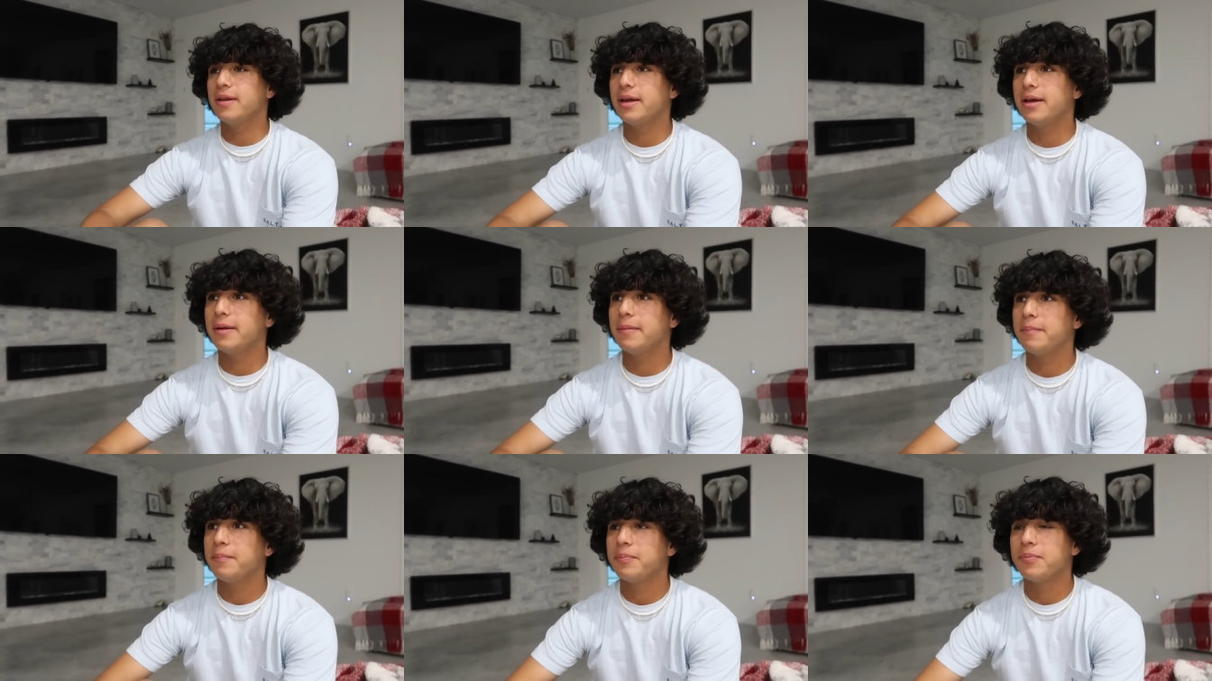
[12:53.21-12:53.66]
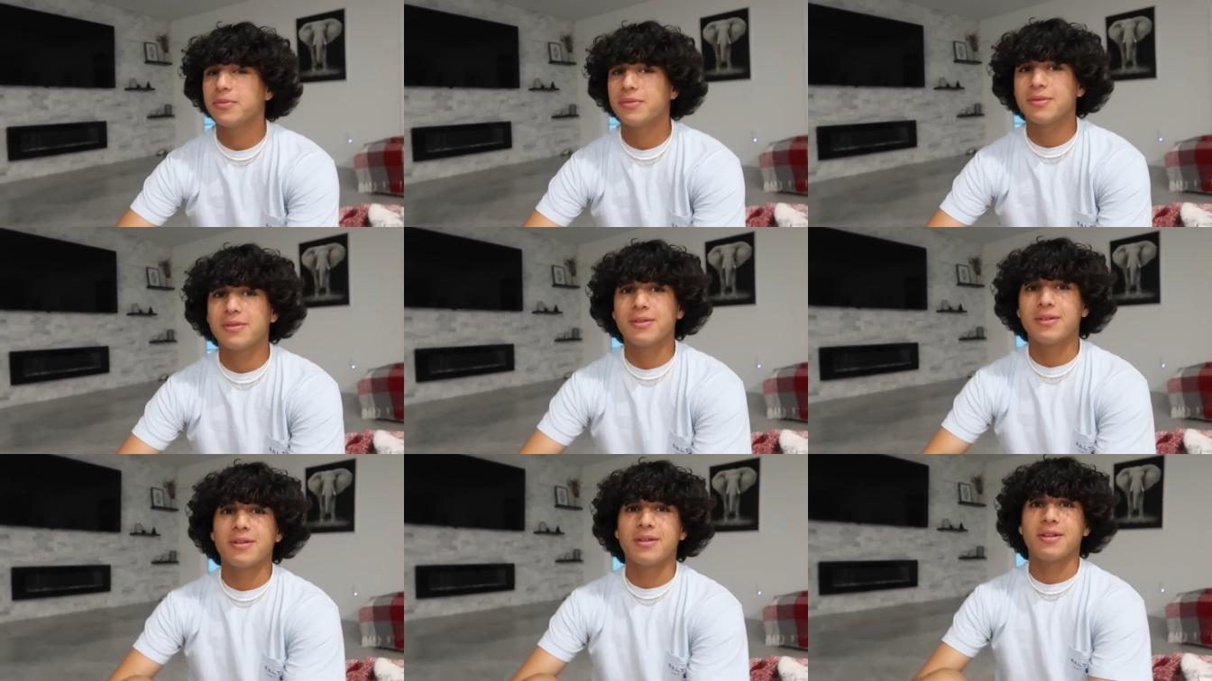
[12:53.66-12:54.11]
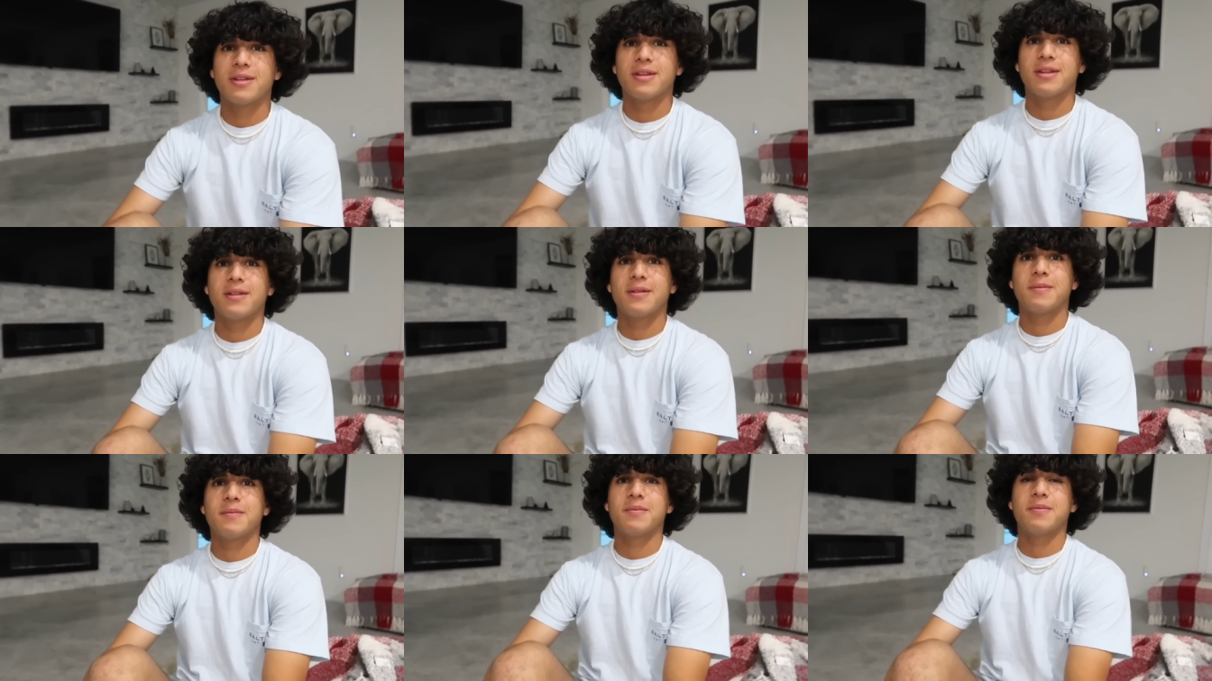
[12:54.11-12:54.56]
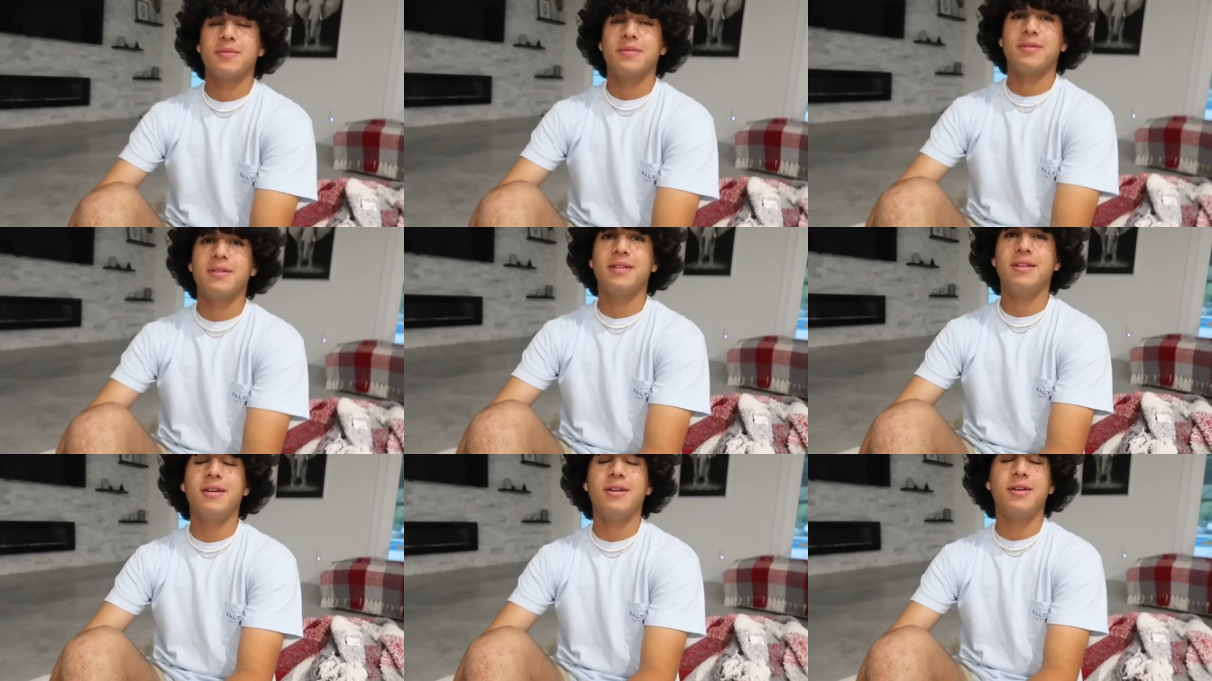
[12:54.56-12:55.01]
that... No, okay, we're done. I
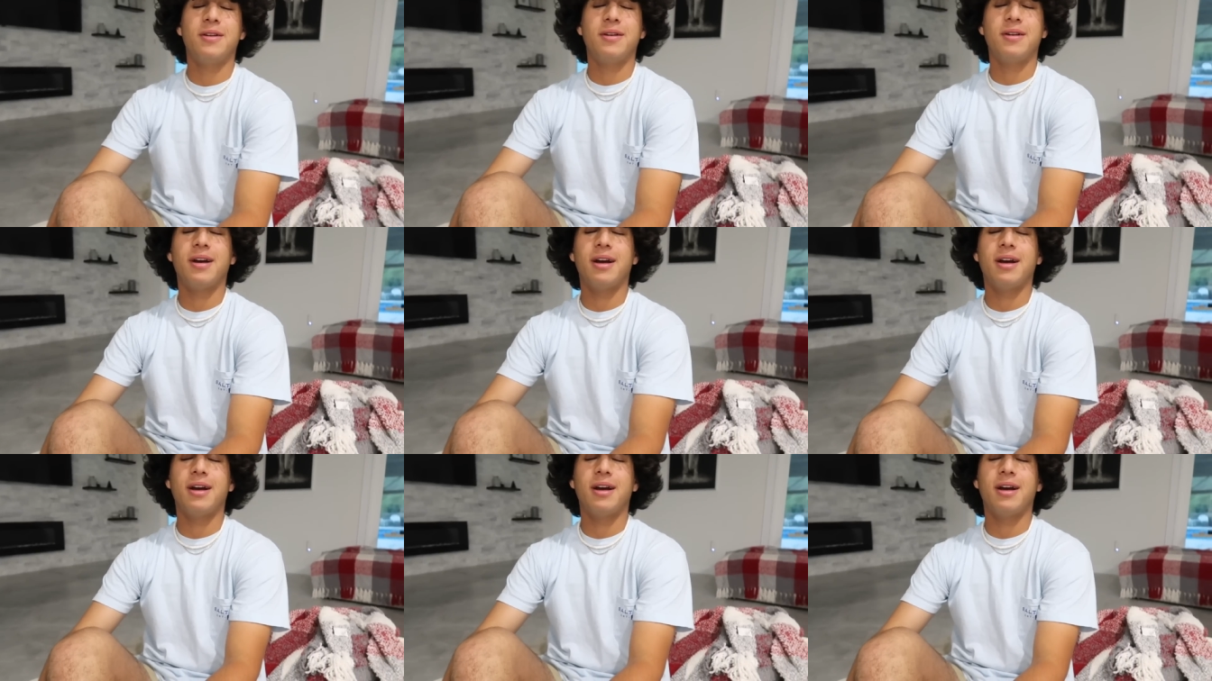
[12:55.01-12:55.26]
can't hear no, no, you.